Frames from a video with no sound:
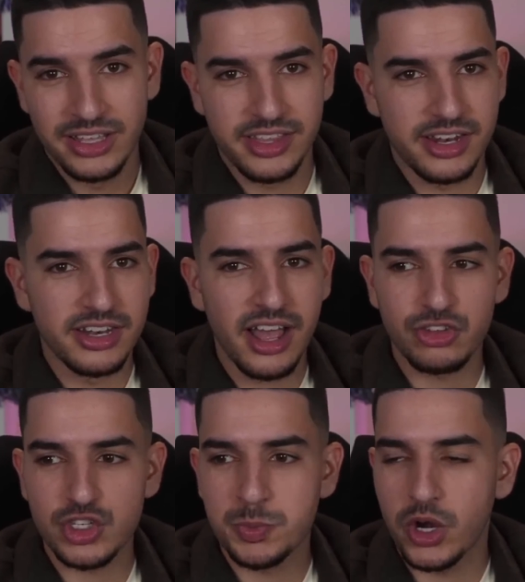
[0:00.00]
did not
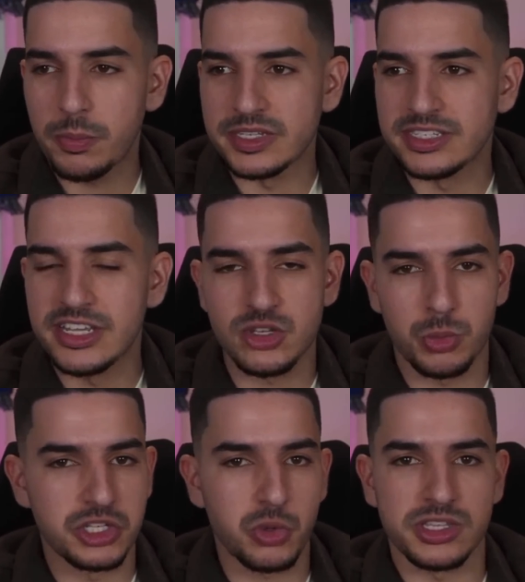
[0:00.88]
just put up a season
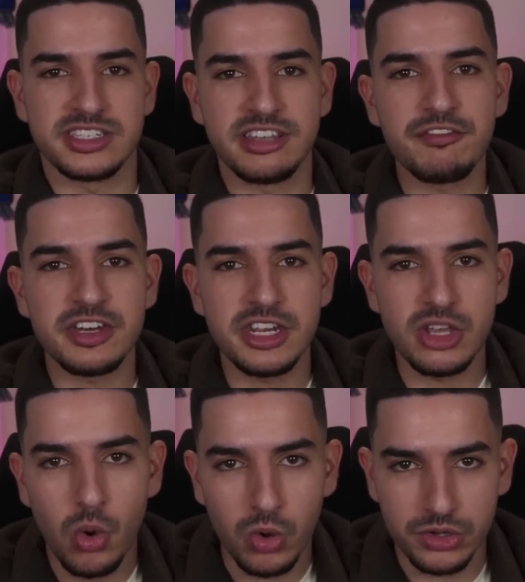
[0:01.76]
where he scored 70
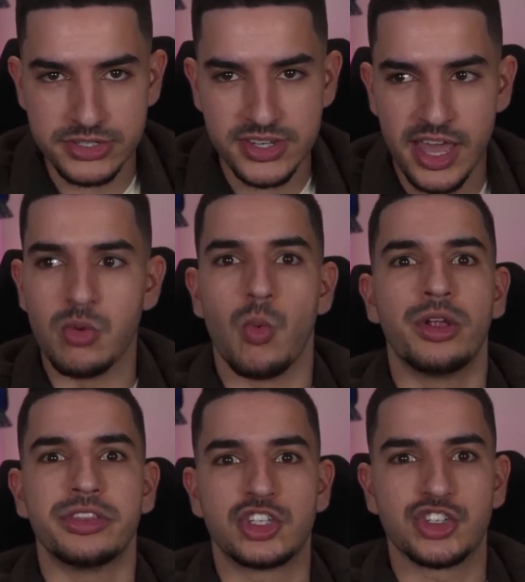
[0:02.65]
goals and
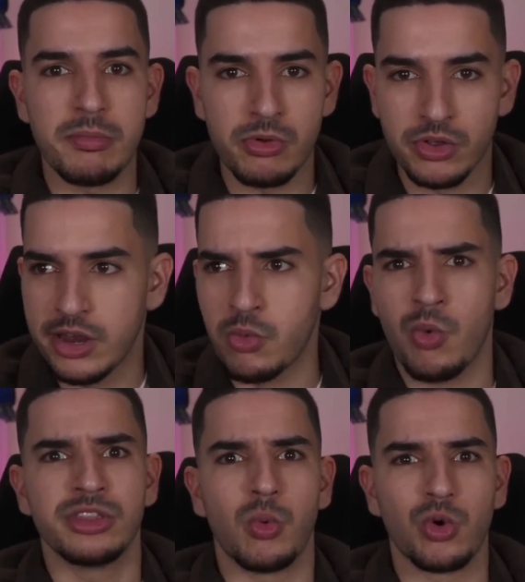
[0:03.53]
won the treble and
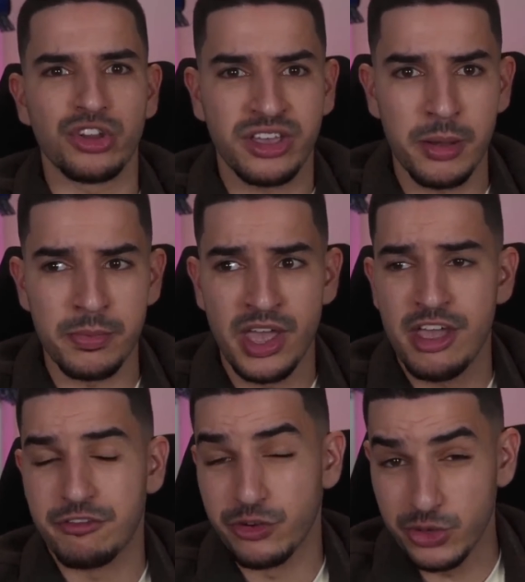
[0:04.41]
won the World Cup
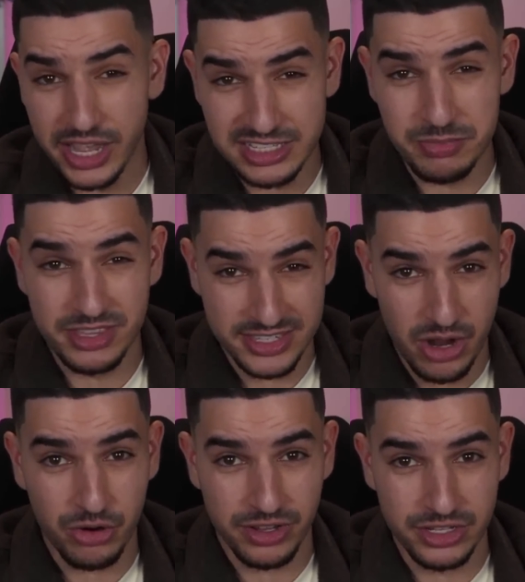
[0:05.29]
for you guys to be this
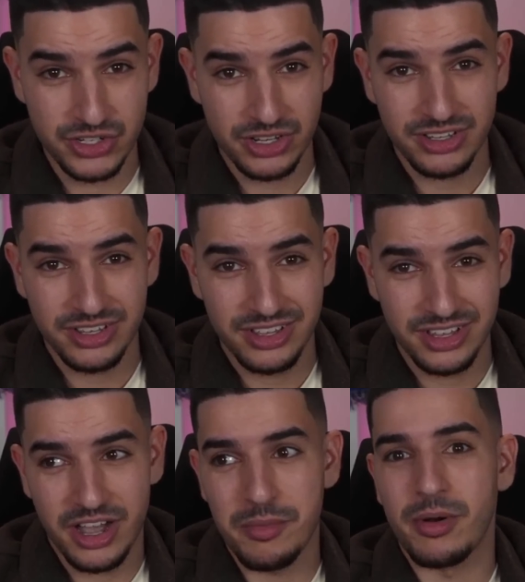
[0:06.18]
outraged.
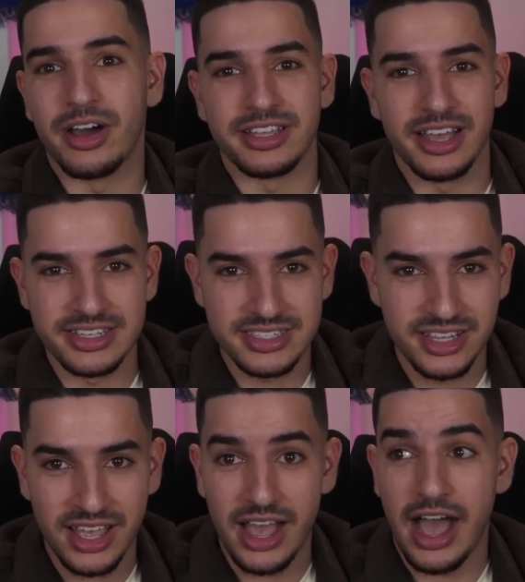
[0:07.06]
Come on, guys.
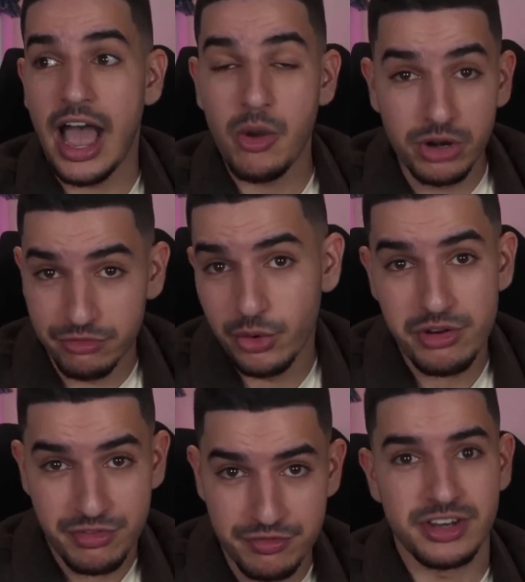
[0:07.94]
I would have
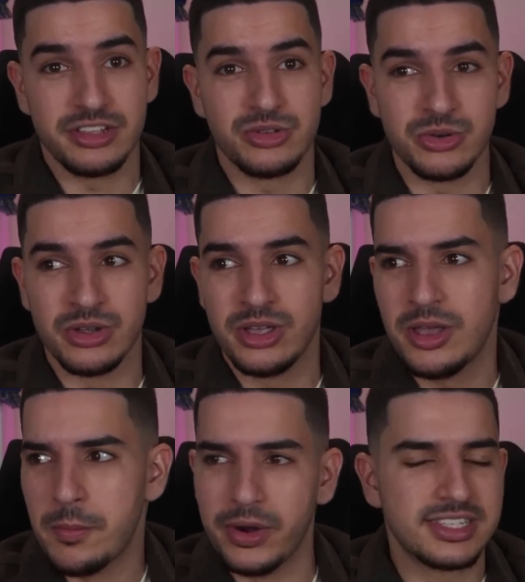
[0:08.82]
voted for Vini too.
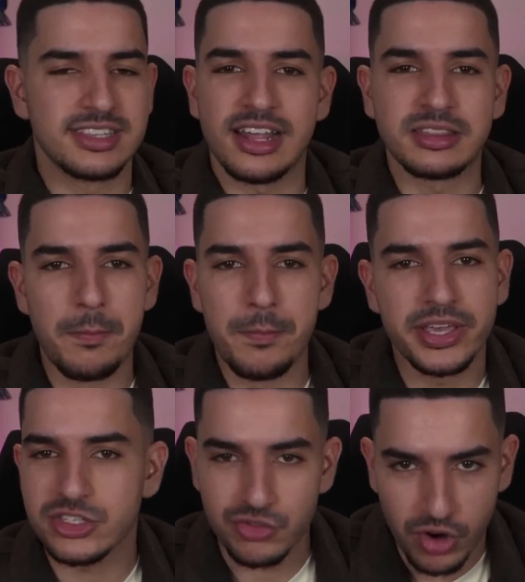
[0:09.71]
But it's not the
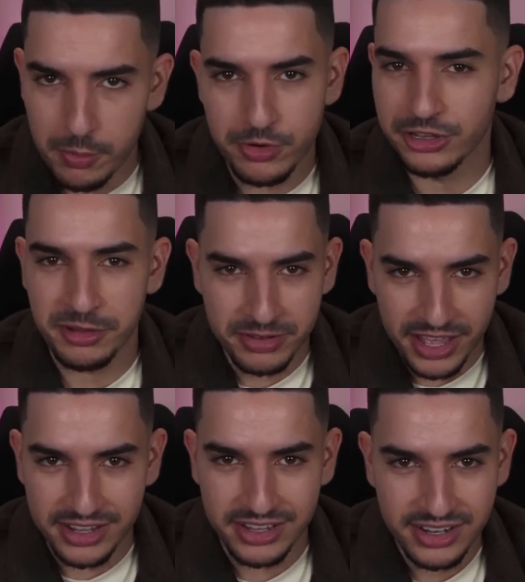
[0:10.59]
biggest robbery on the
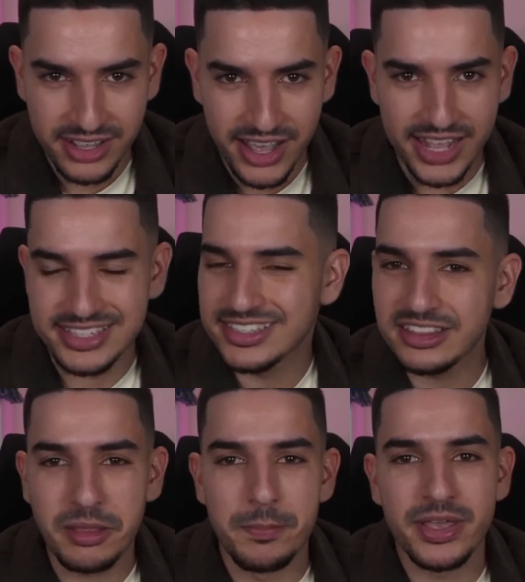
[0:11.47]
planet. It's
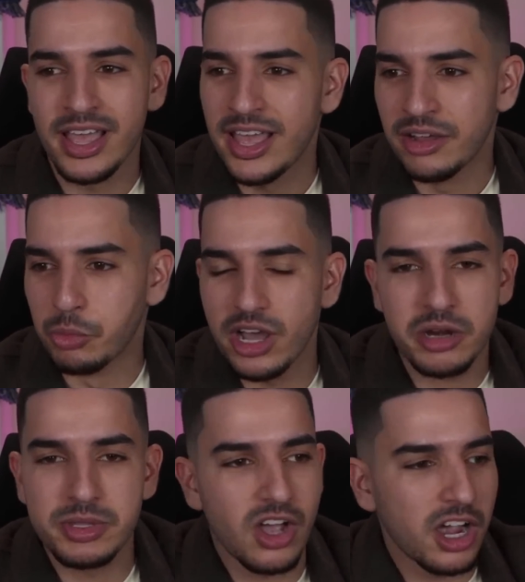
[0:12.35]
not the big... We're not
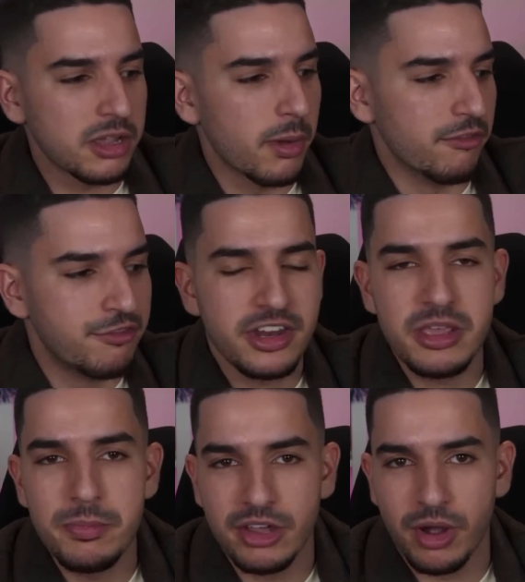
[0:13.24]
going to be talking about
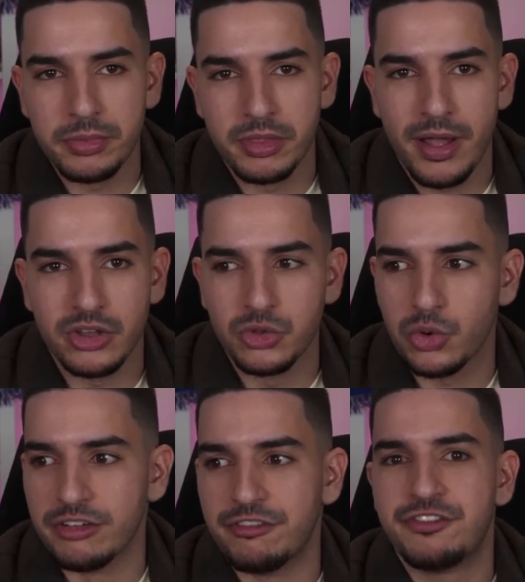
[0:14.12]
Vini being robbed of the Ballon
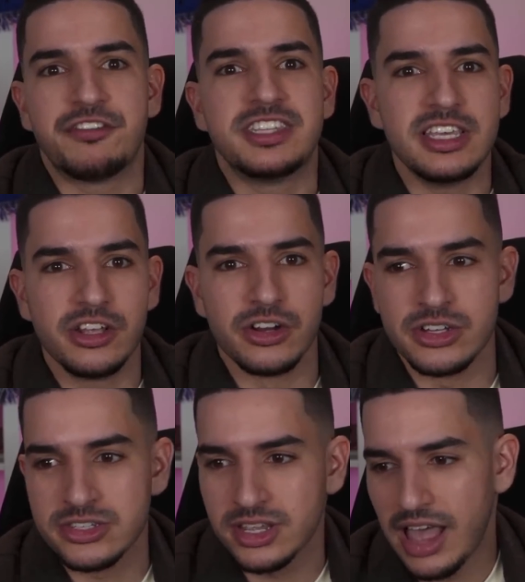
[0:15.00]
d'Or in 50
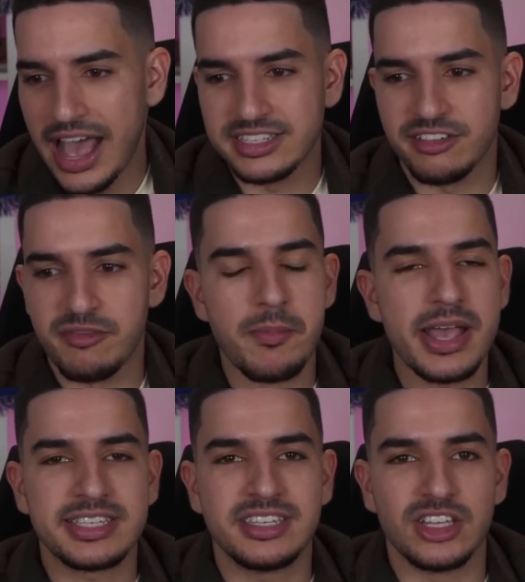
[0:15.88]
years as if
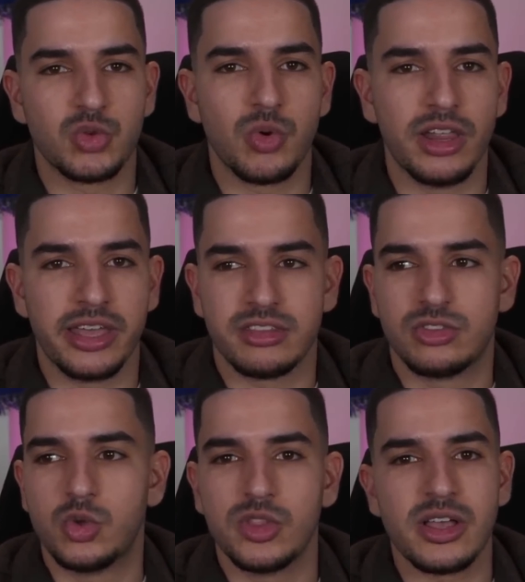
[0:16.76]
Messi in
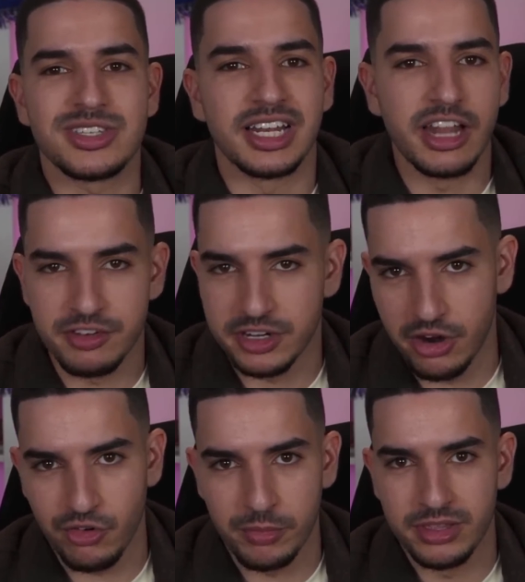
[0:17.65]
2011
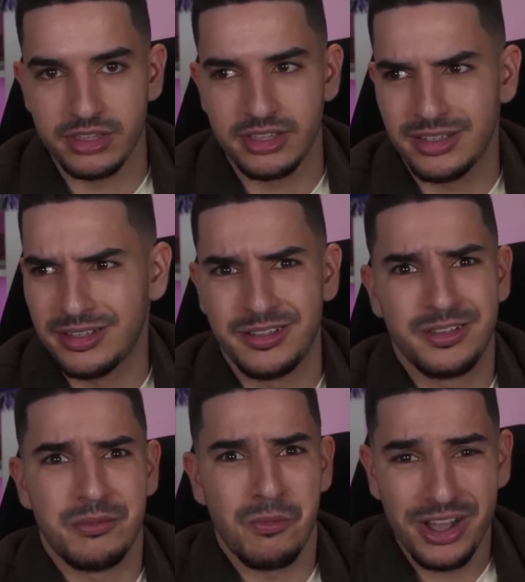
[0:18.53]
got robbed.
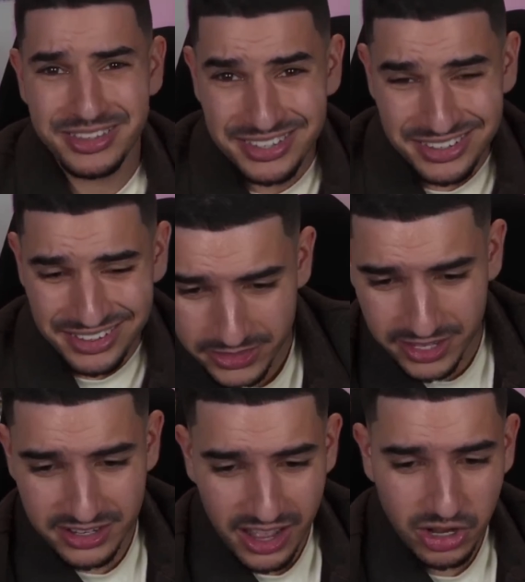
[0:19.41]
What?
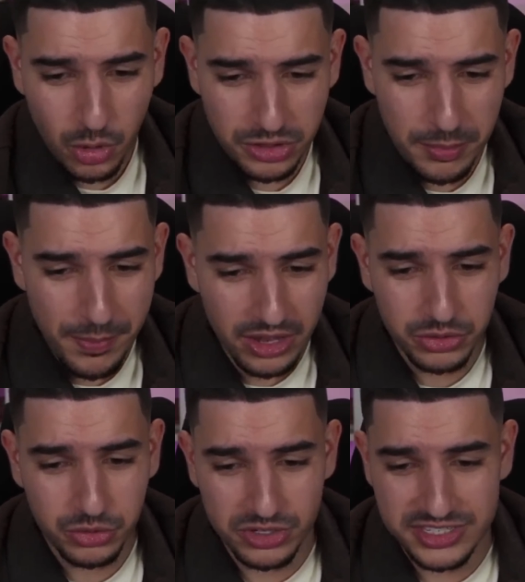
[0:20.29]
To not go to the
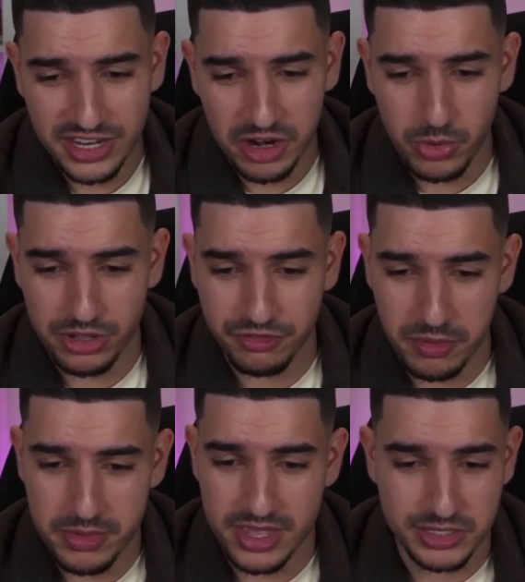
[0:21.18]
Ballon d'Or ceremony for
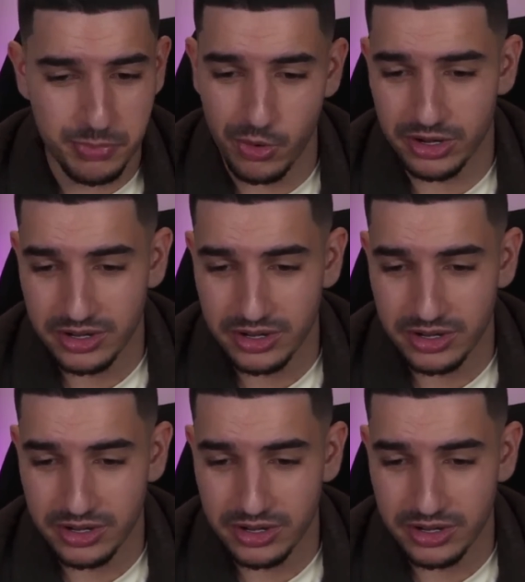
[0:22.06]
me is poor.